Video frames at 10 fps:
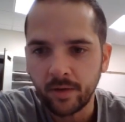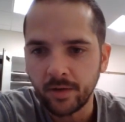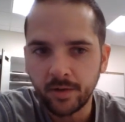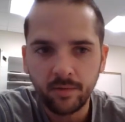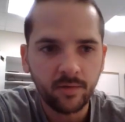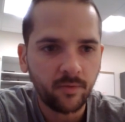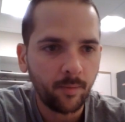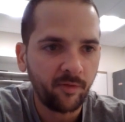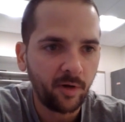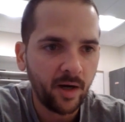can choose
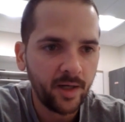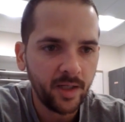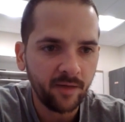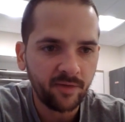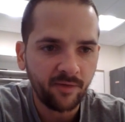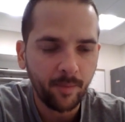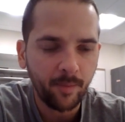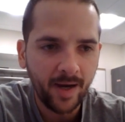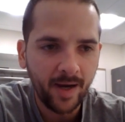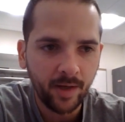from a variety of
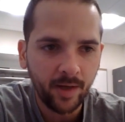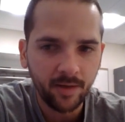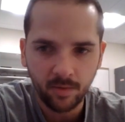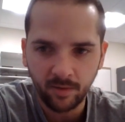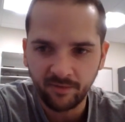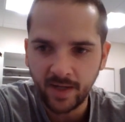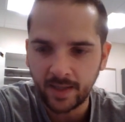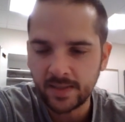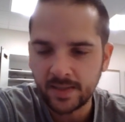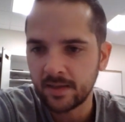different backgrounds or
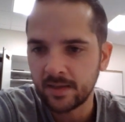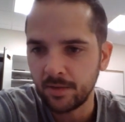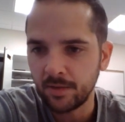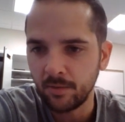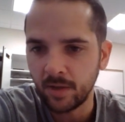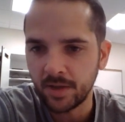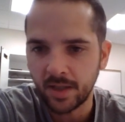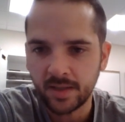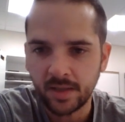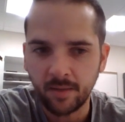effects to
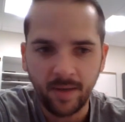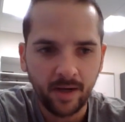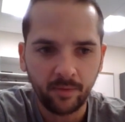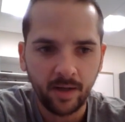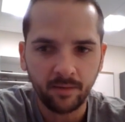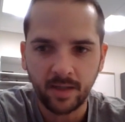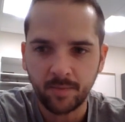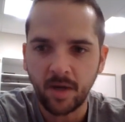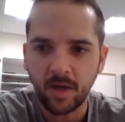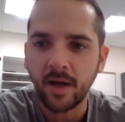adjust the background
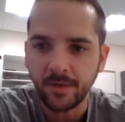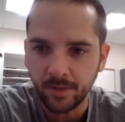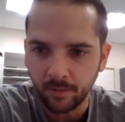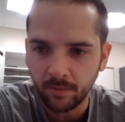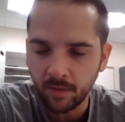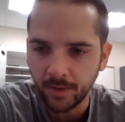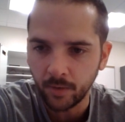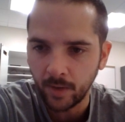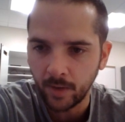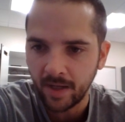that's behind you on
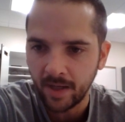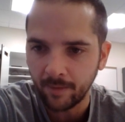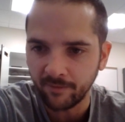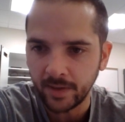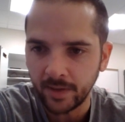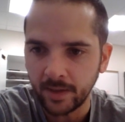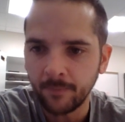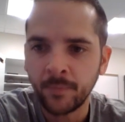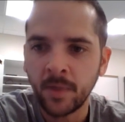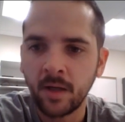your webcam feed.
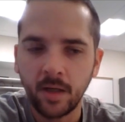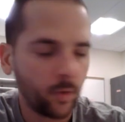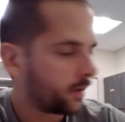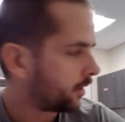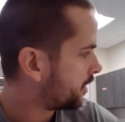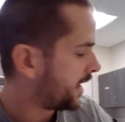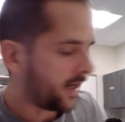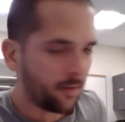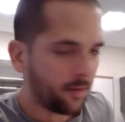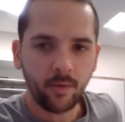Now what you're looking
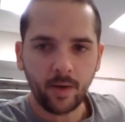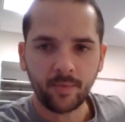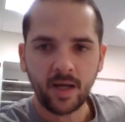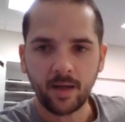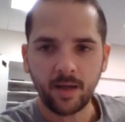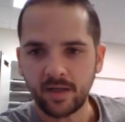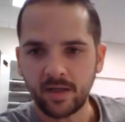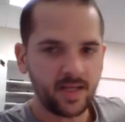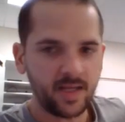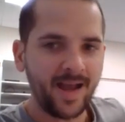at in my webcam
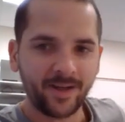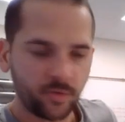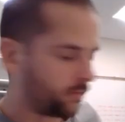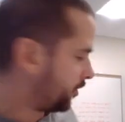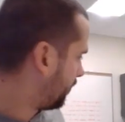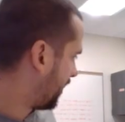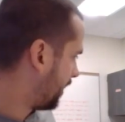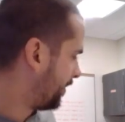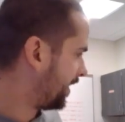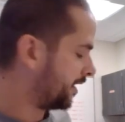is the actual room that
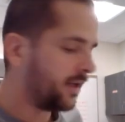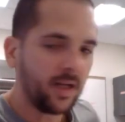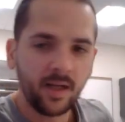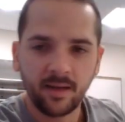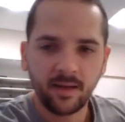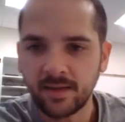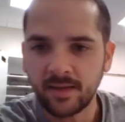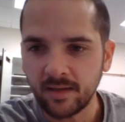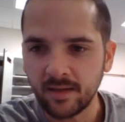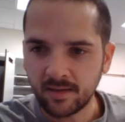I'm in.
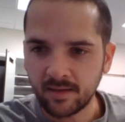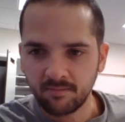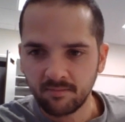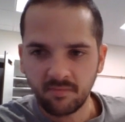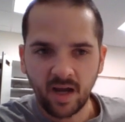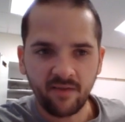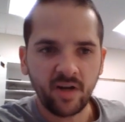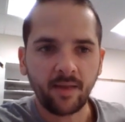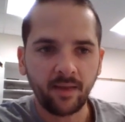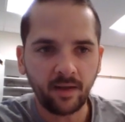I have
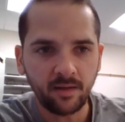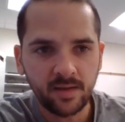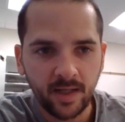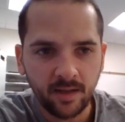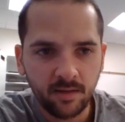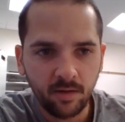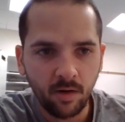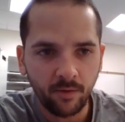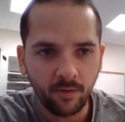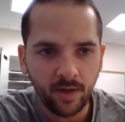nothing set to
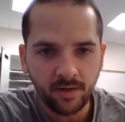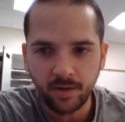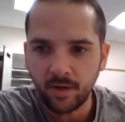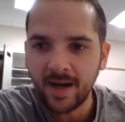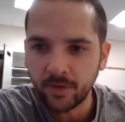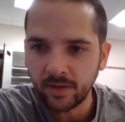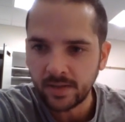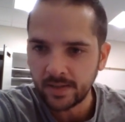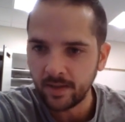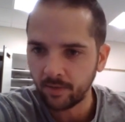on right, so you're actually
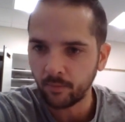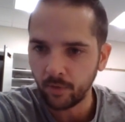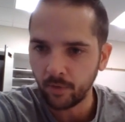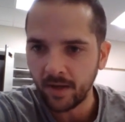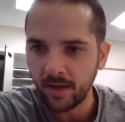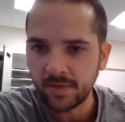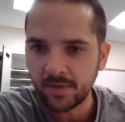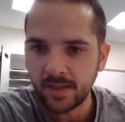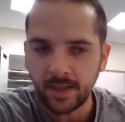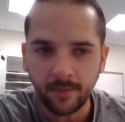seeing the room that I'm
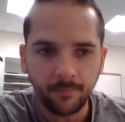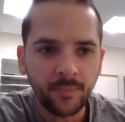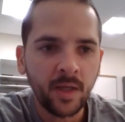sitting in.